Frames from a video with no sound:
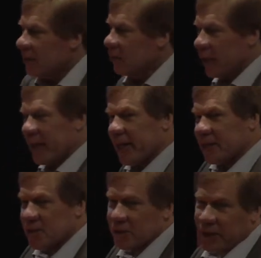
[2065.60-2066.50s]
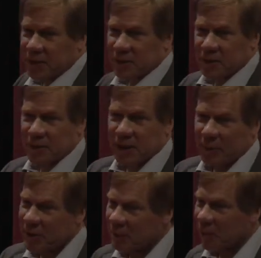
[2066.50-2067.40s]
Looking at this list, some
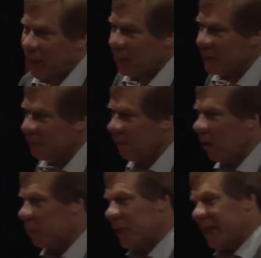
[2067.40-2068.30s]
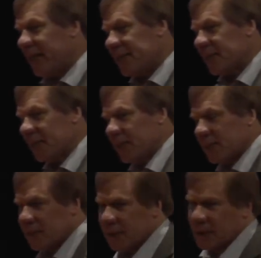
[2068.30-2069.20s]
of them probably fall pretty easily
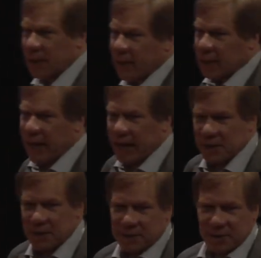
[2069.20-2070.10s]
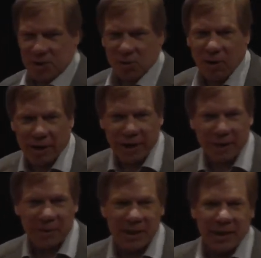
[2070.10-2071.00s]
into the not a story.
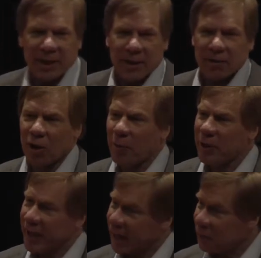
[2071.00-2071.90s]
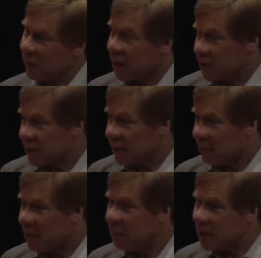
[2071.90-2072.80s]
I mean, Global Handwashing Day.
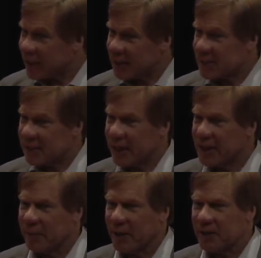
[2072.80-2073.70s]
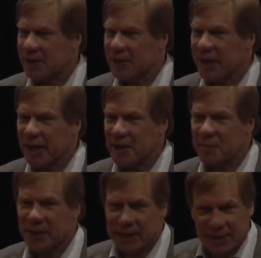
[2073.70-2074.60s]
People get excited about these days,
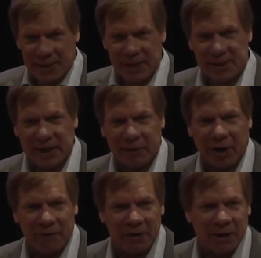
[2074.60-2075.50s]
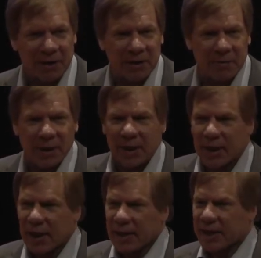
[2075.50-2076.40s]
but at C D C I would often tell them,
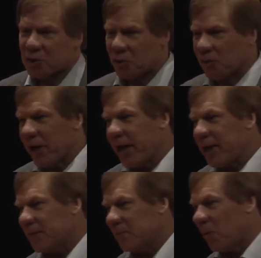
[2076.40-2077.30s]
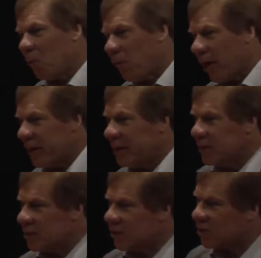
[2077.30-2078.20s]
that's great, but what
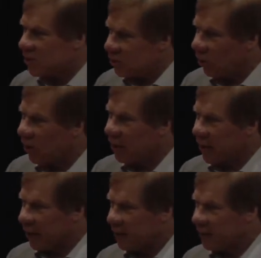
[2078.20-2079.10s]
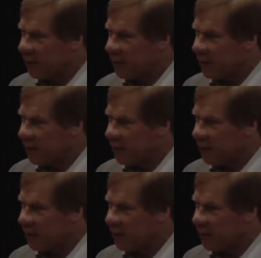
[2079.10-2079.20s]
is the story?